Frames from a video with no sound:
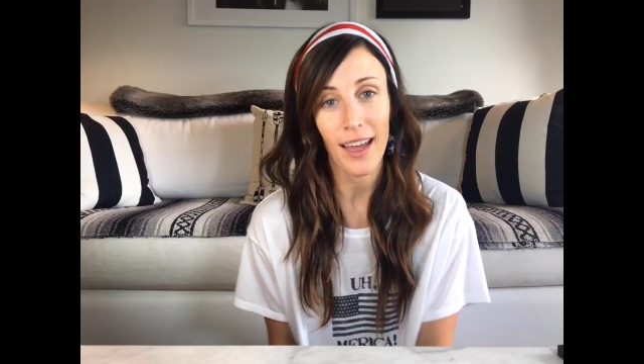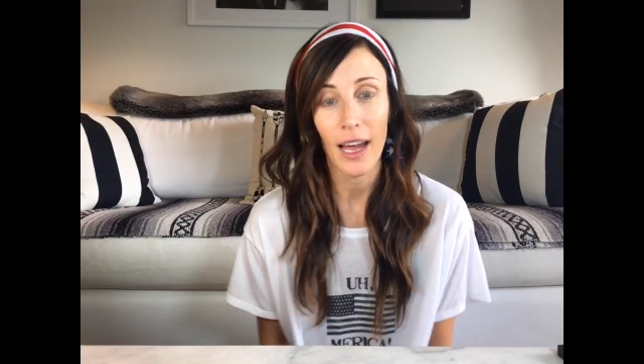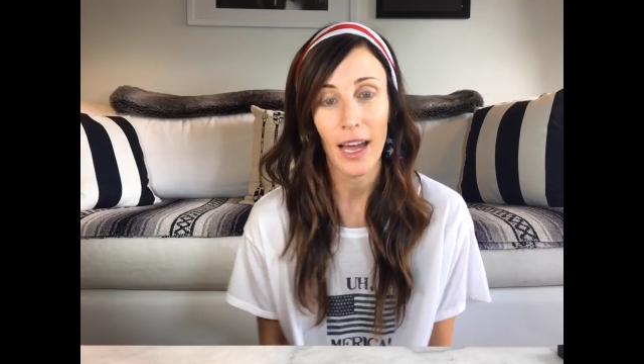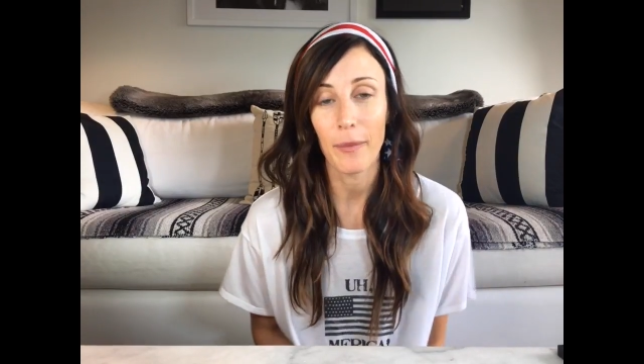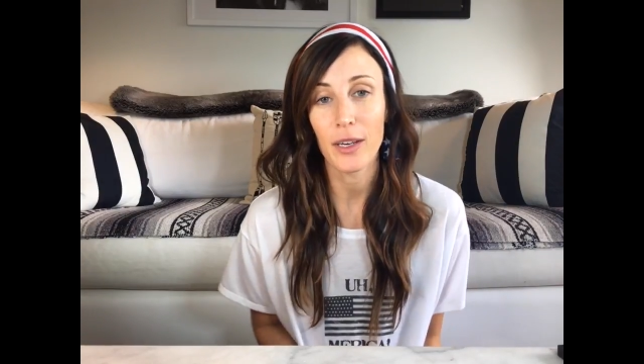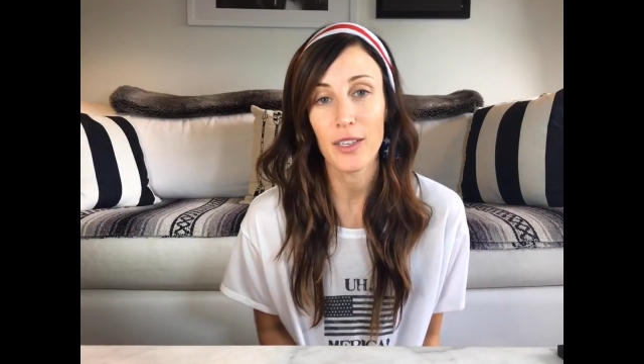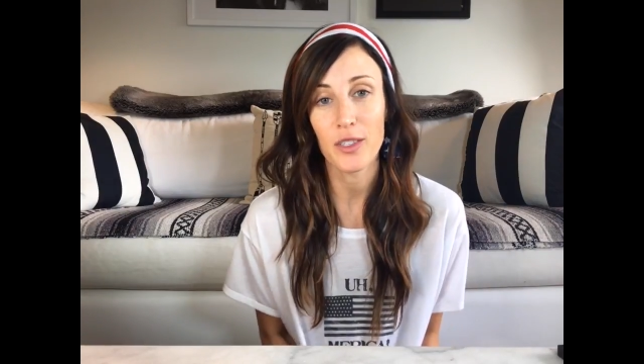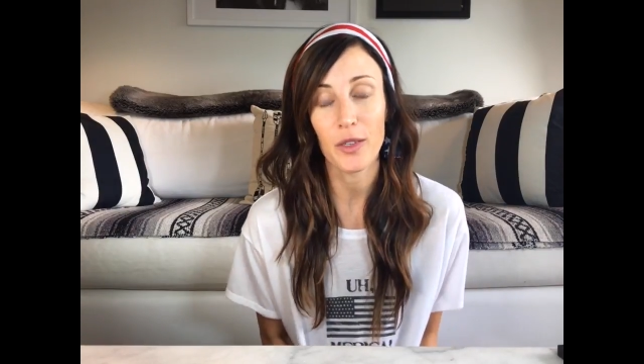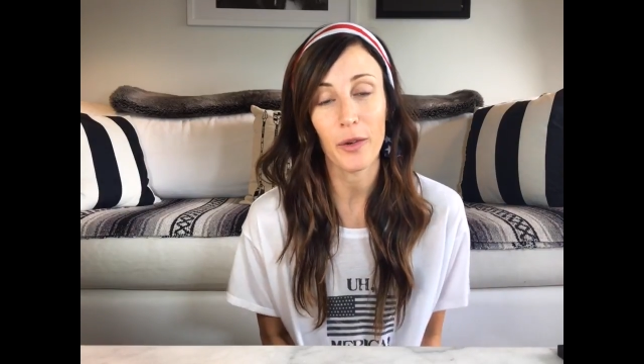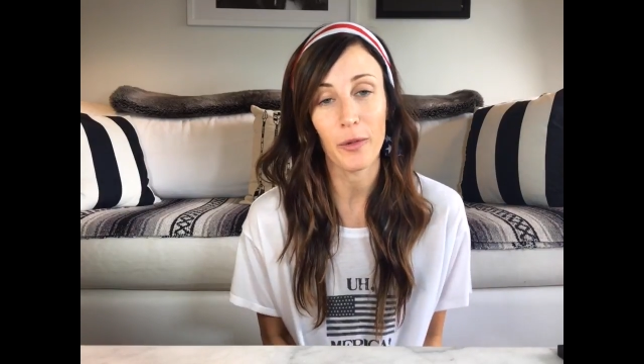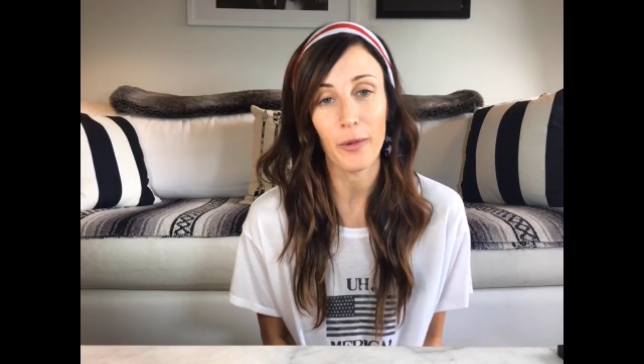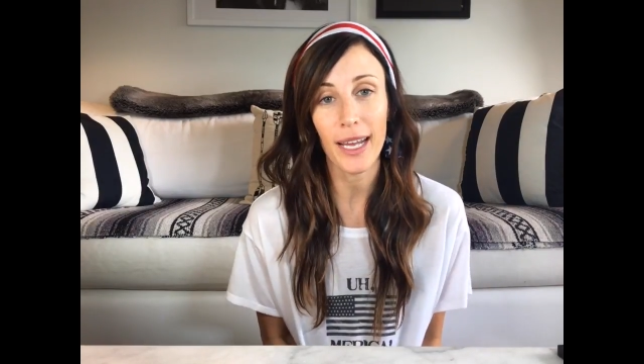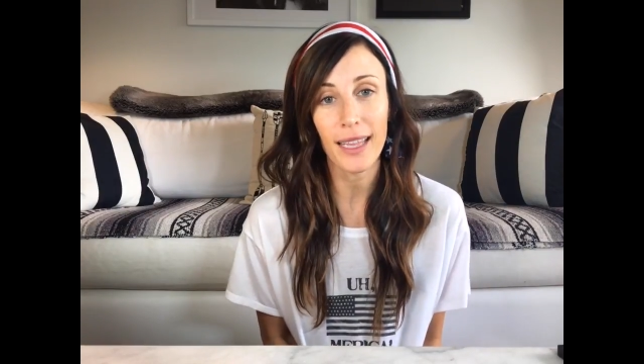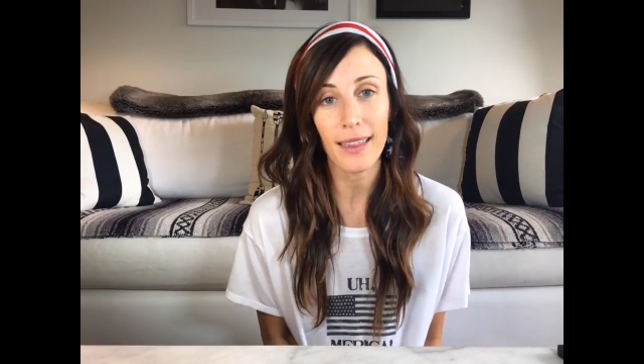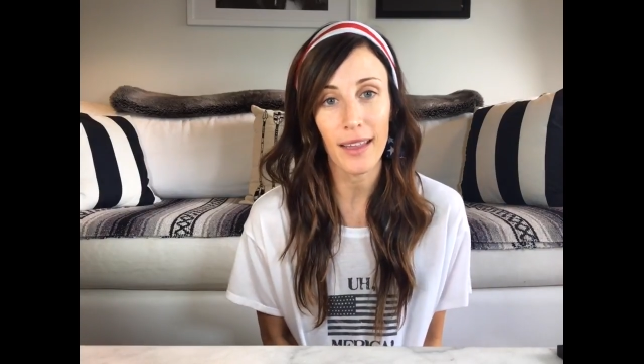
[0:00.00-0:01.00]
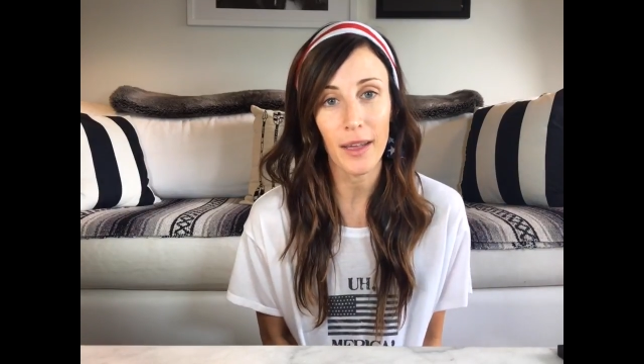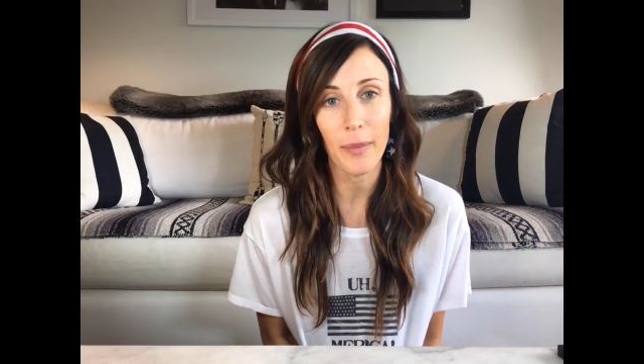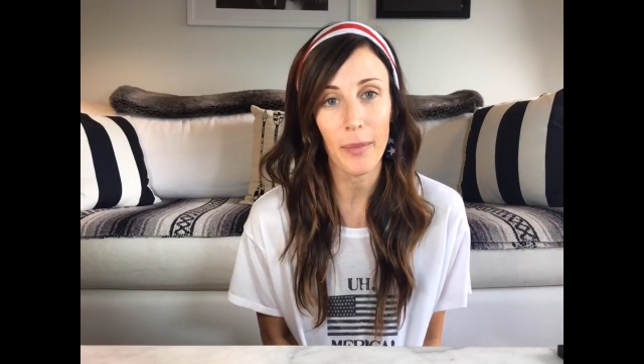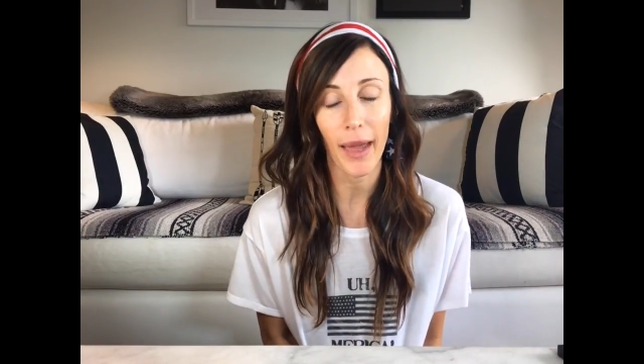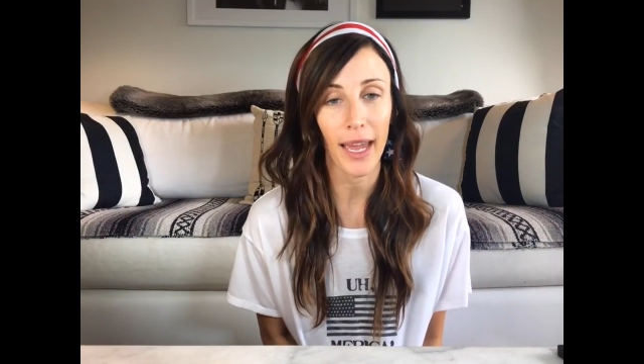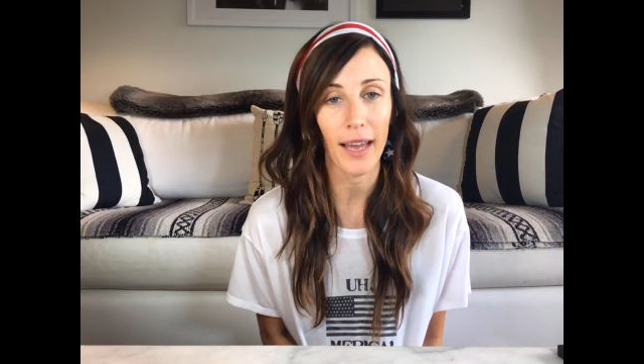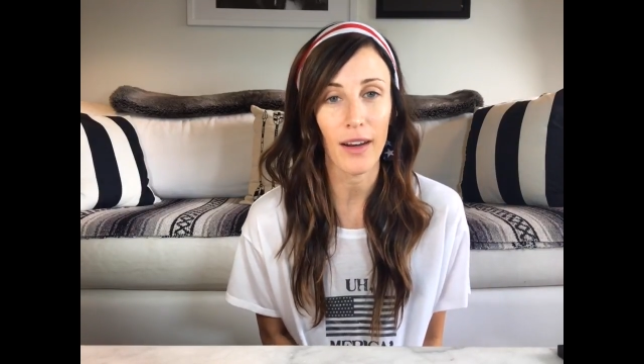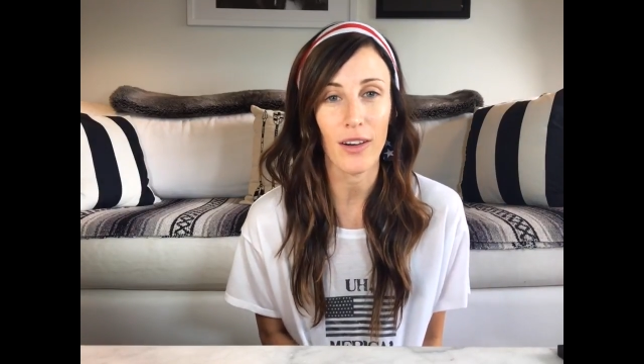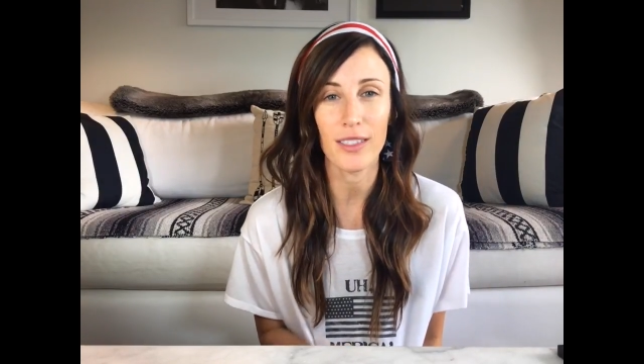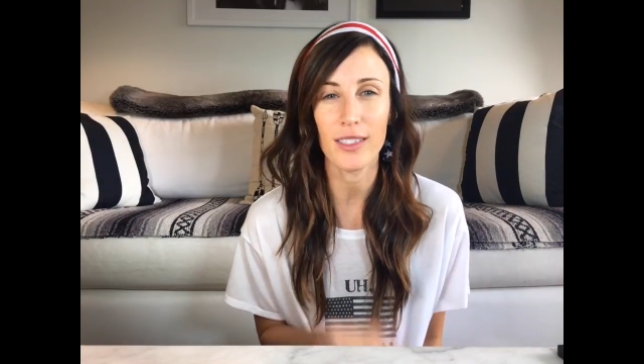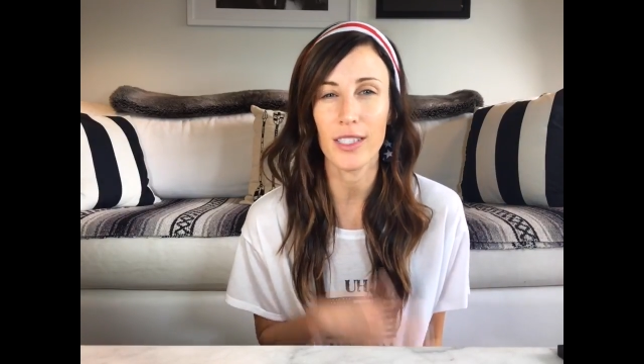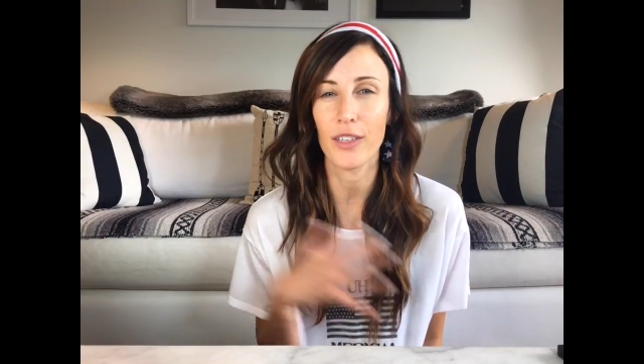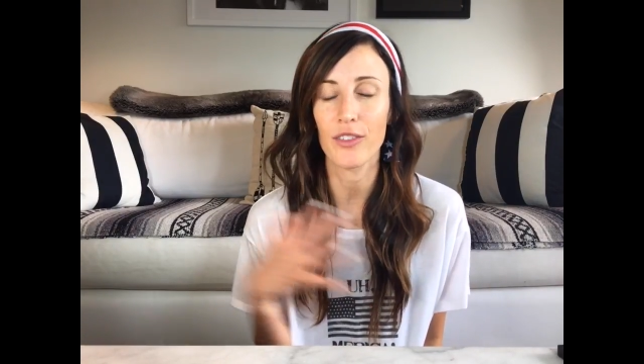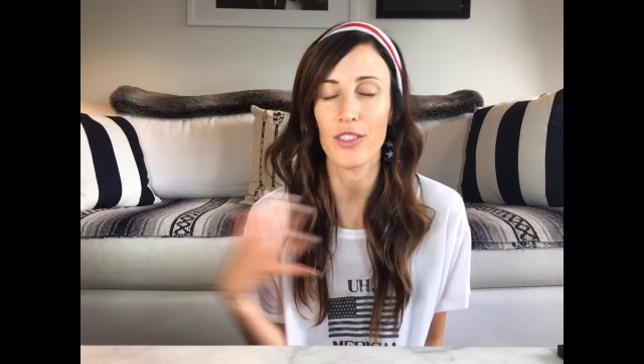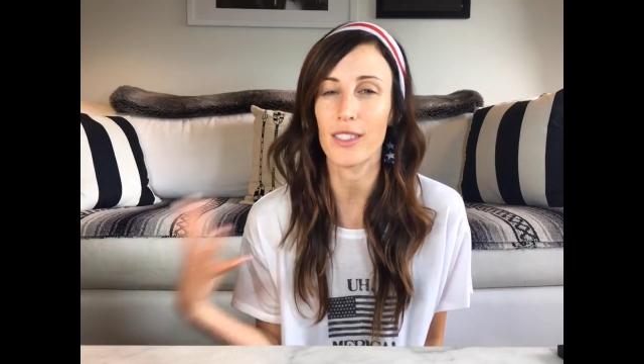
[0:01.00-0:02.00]
I'm going to do a red lip and
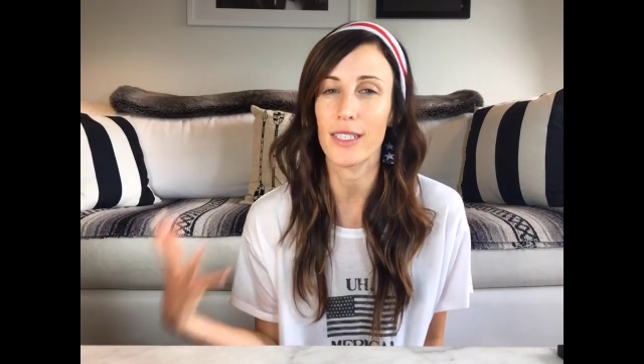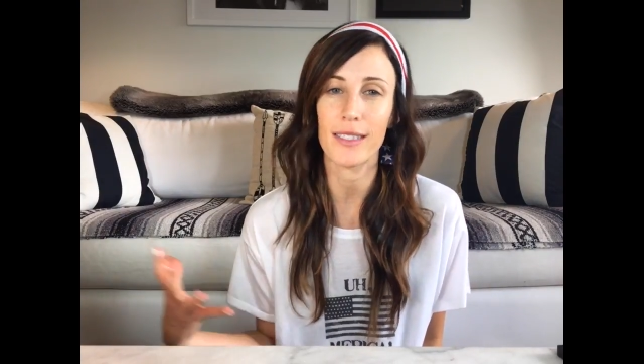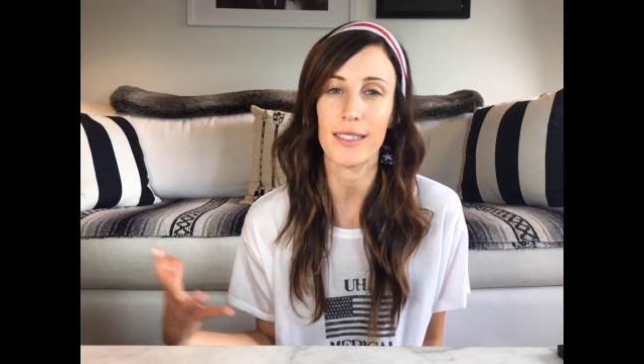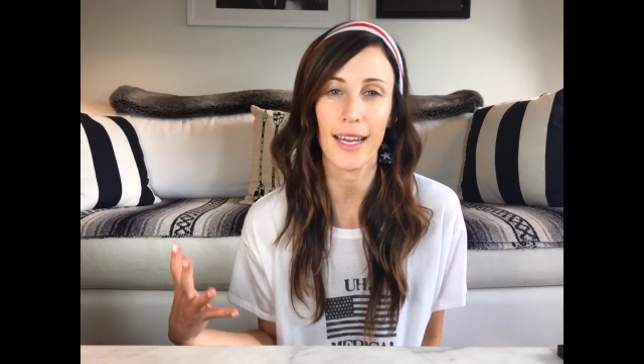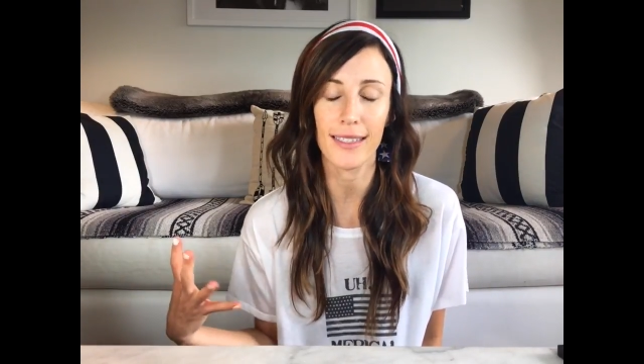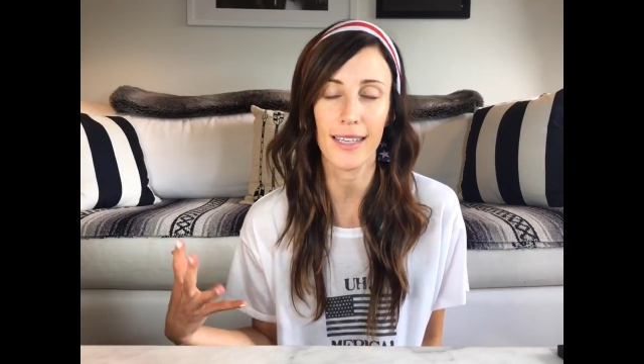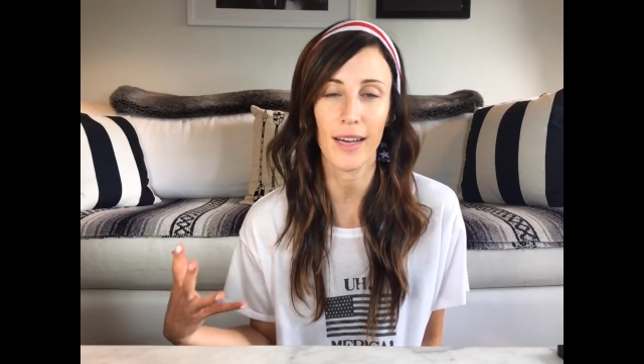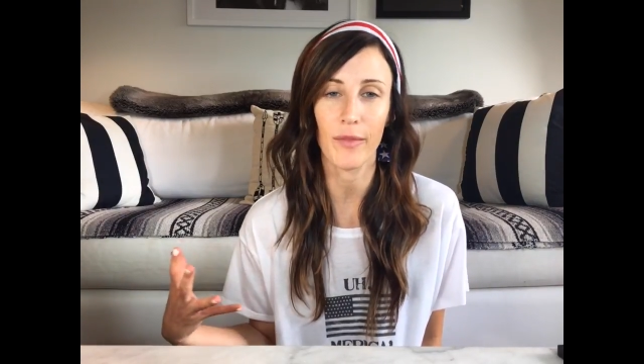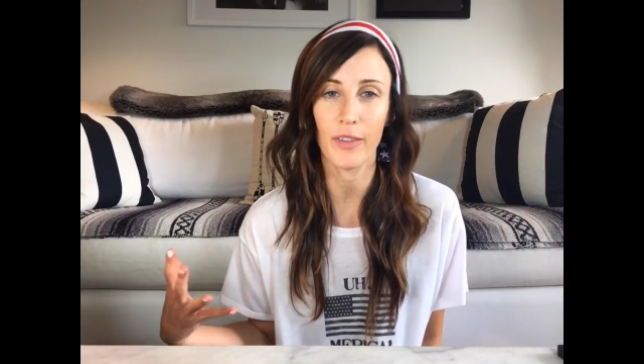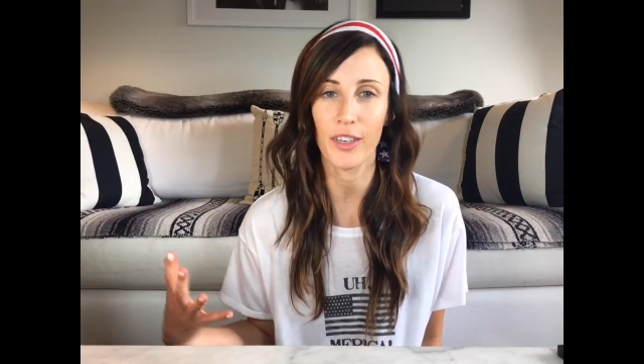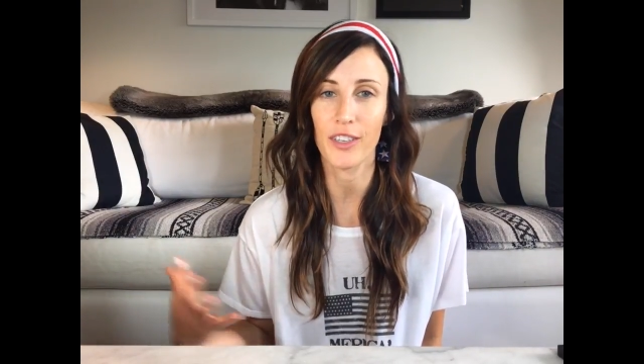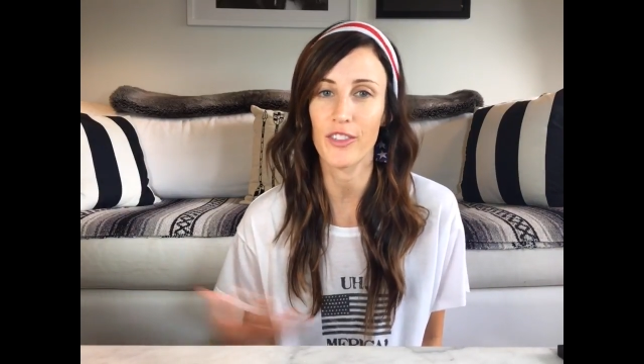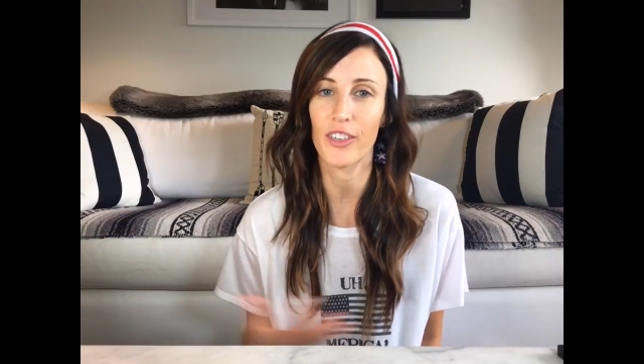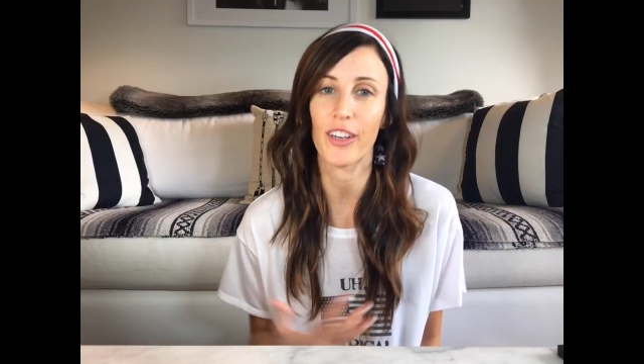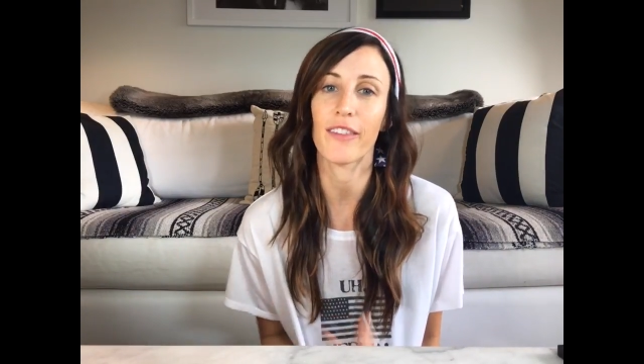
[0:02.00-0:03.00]
also just a daytime version